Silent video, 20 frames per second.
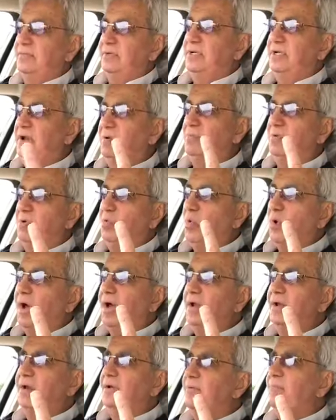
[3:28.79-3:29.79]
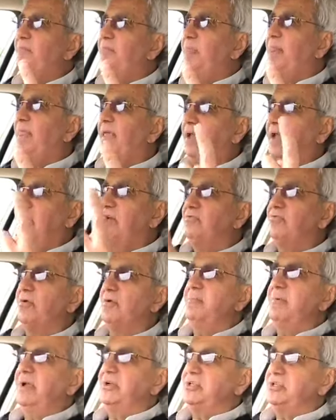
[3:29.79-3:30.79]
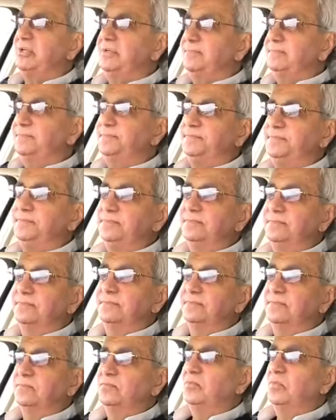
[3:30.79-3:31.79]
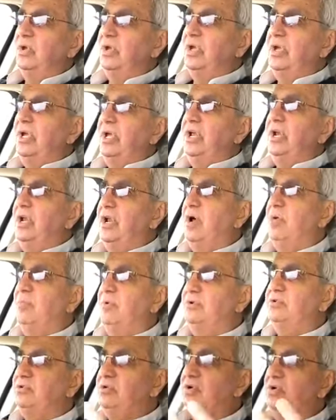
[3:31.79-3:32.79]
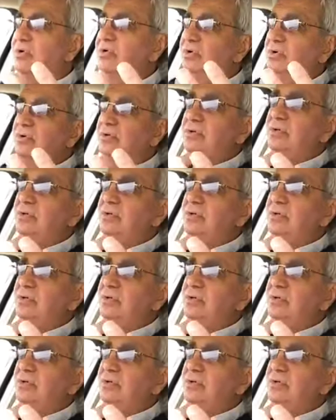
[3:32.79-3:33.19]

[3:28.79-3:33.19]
Number one, information. Number two,